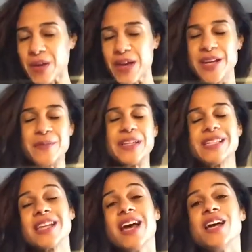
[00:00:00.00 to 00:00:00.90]

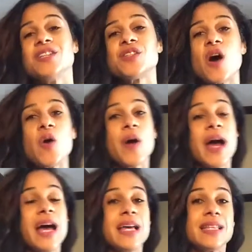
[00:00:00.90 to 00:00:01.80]
Anyways, so
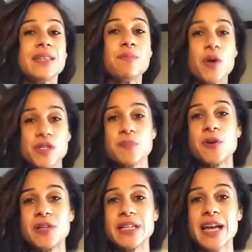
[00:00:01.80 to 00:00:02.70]
most
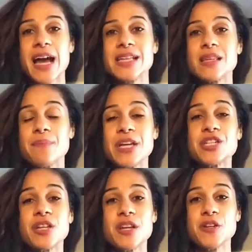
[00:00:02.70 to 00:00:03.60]
importantly, guys, make
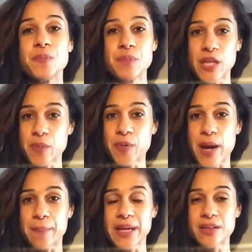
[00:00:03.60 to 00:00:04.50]
sure that you're meal
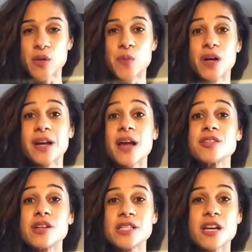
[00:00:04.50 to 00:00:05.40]
prepping. The
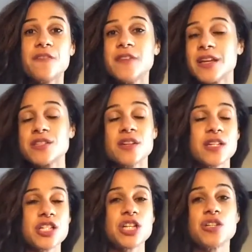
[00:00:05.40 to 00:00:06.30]
workouts are tough, yes, they're
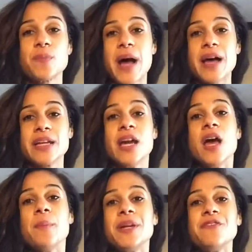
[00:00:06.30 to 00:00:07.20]
going to change your body,
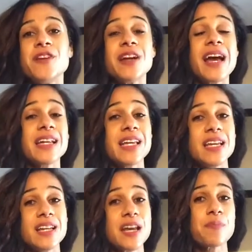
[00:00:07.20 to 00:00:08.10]
but if you're not
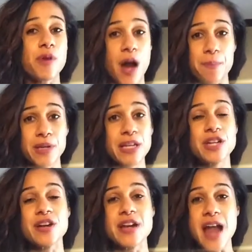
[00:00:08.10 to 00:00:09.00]
eating properly,
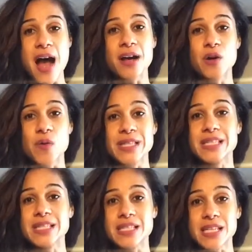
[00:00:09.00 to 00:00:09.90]
you're not going
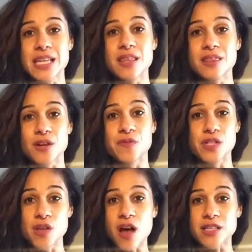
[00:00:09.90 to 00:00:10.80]
to see the
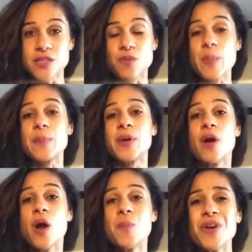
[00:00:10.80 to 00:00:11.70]
results.
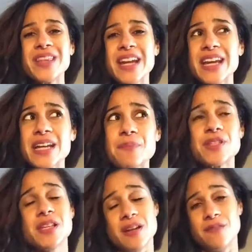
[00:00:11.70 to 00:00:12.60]
Remember, more than eighty
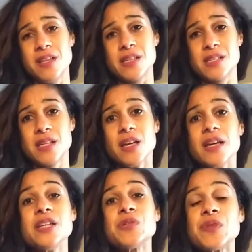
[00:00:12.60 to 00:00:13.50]
percent of this
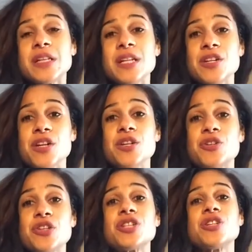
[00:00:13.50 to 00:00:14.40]
is really your
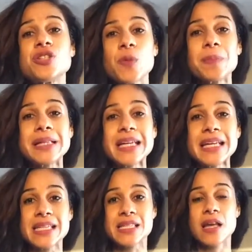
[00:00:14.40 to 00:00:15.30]
nutrition, so
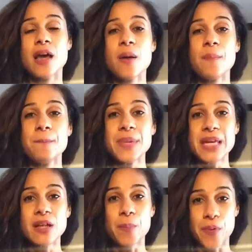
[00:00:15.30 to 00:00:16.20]
please,
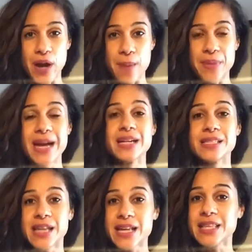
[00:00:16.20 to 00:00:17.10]
meal prep.
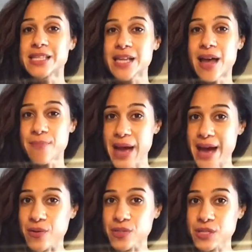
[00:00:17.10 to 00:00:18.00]
Take the time
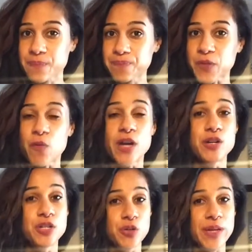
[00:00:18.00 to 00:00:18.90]
out while you're
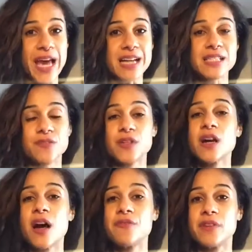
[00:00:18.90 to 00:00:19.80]
doing active
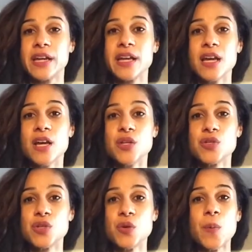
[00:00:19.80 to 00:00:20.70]
recovery
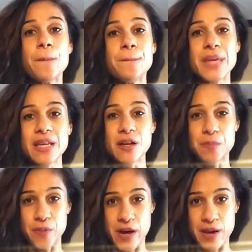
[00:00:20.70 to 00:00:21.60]
to
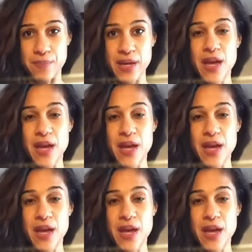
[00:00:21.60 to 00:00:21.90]
meal prep.